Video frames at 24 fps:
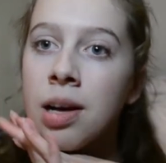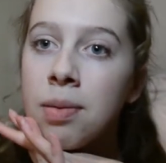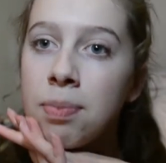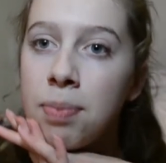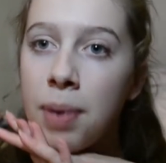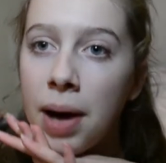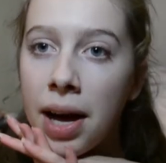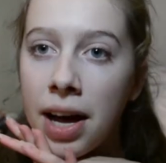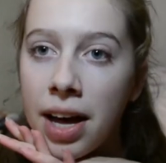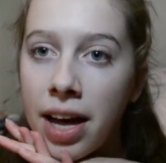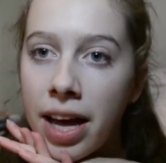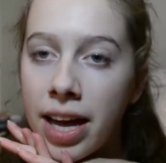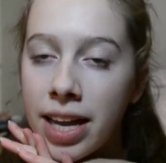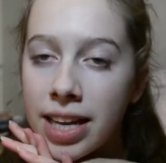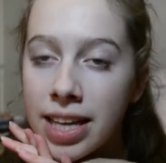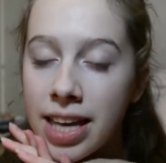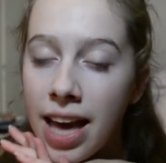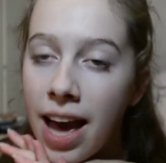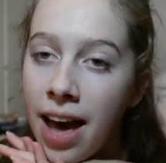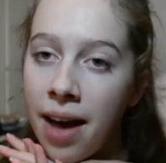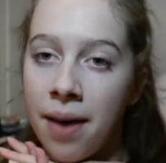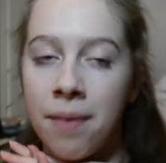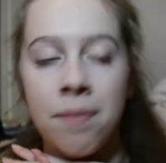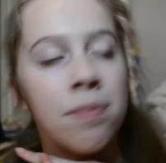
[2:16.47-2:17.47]
But
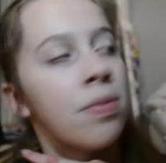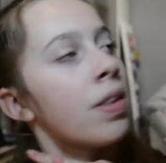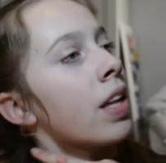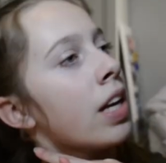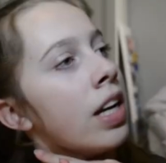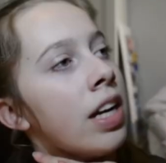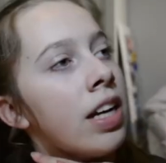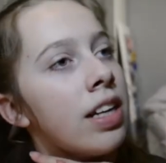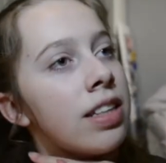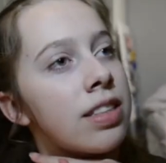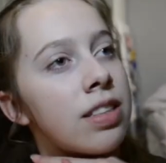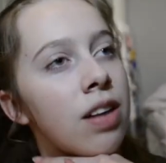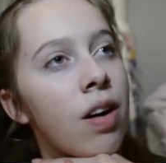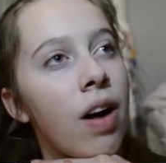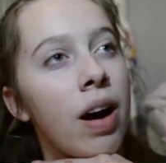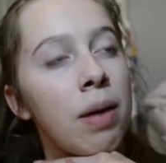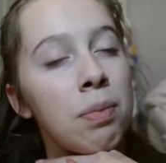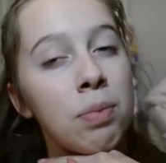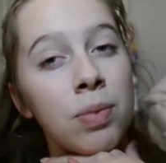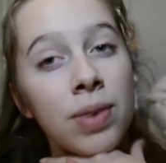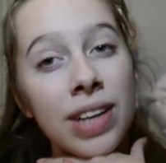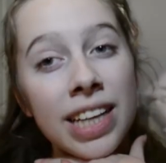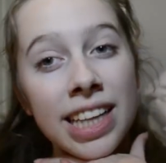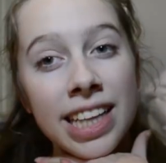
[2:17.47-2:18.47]
yeah, so
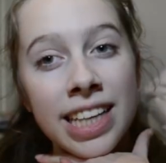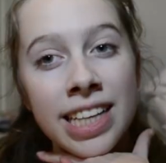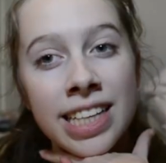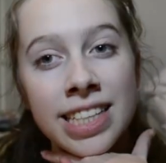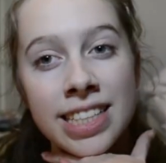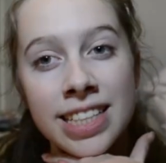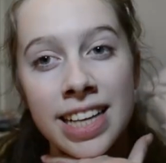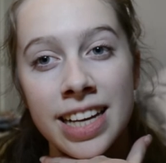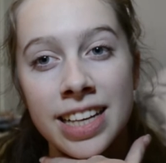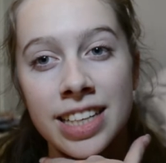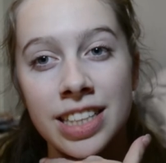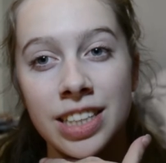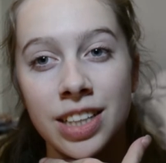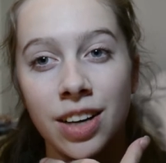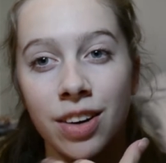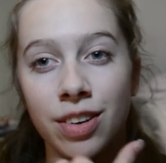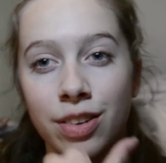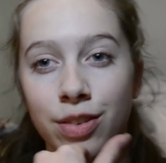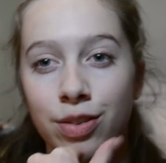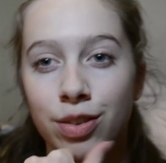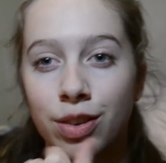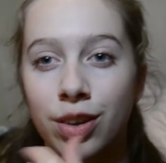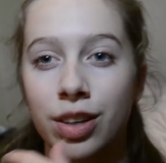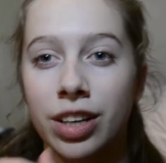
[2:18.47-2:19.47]
I'm really excited to go
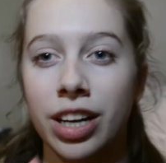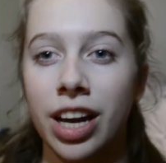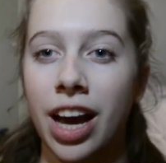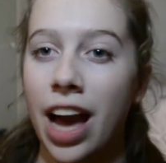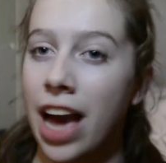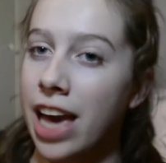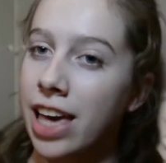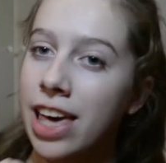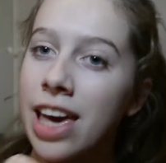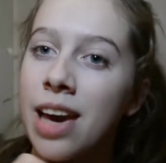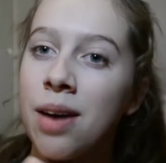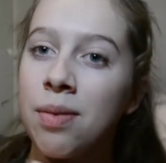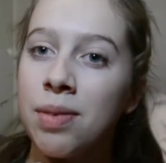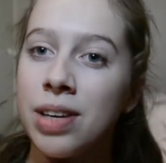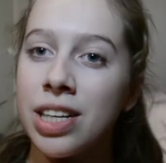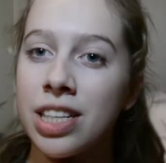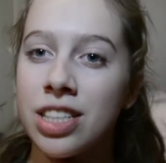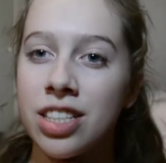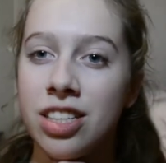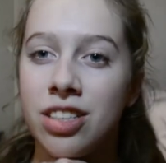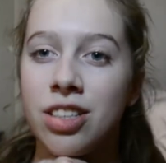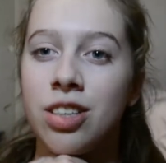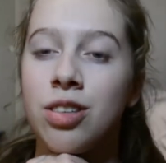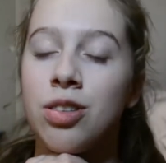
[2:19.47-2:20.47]
to Florida. I can't wait
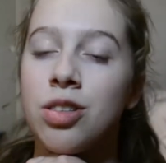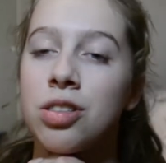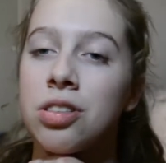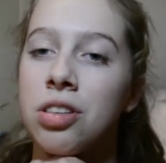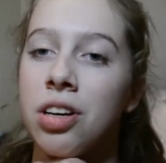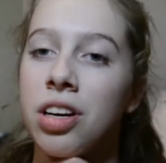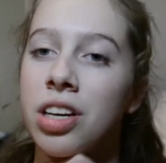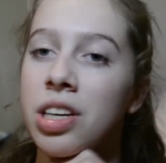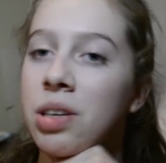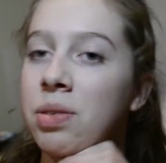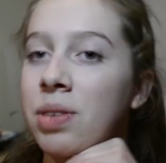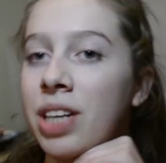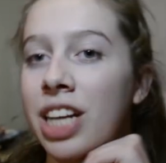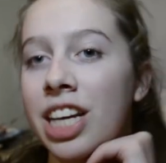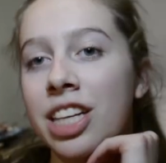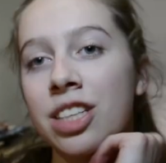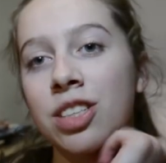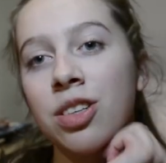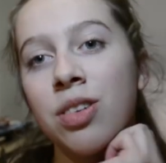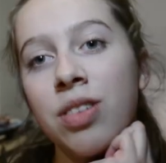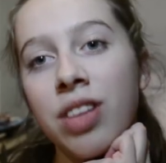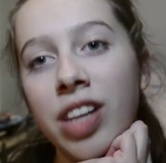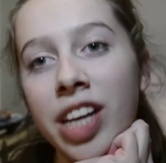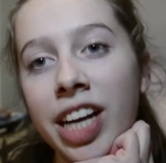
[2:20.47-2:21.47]
to show you what I
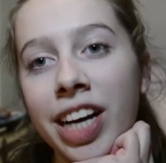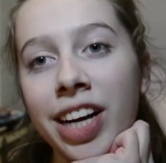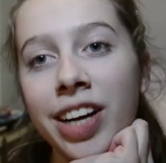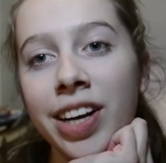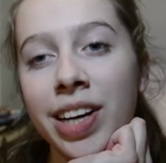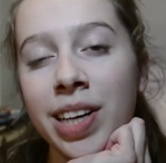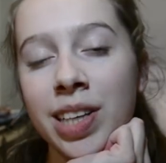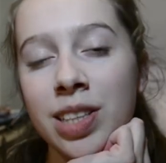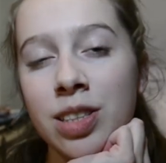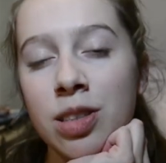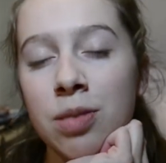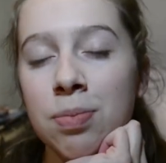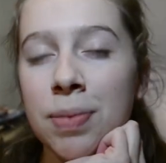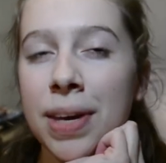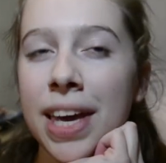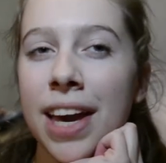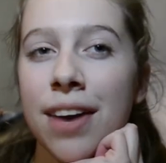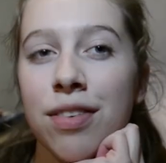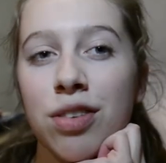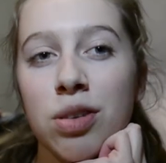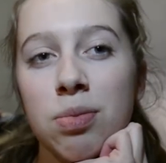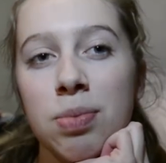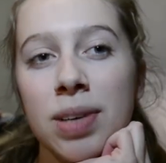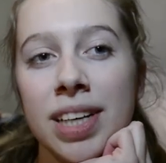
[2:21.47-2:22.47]
do there and to meet
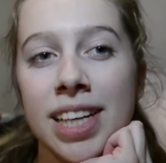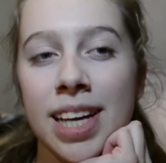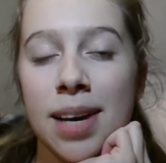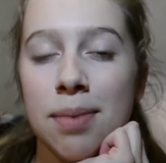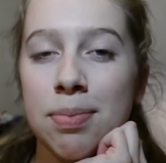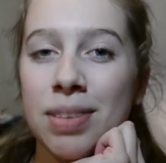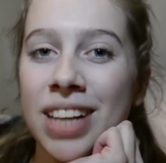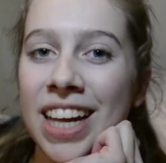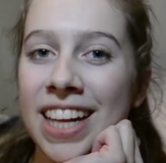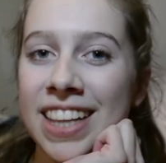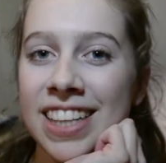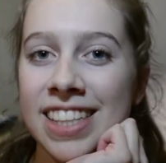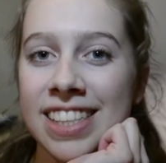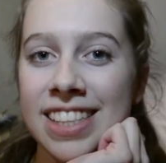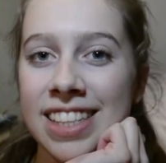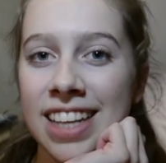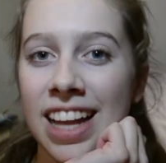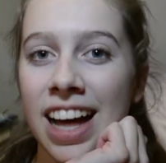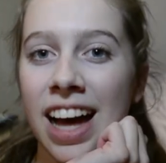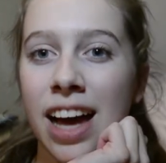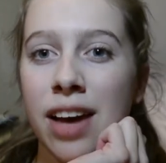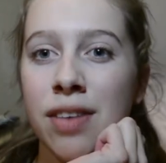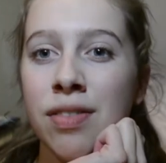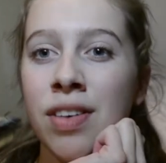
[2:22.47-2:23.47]
everybody at Playlist
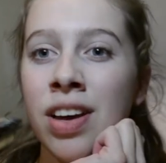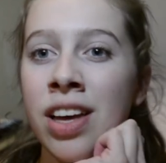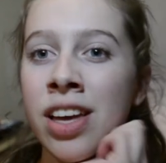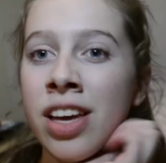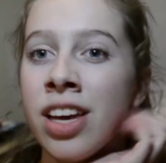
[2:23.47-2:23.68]
Live.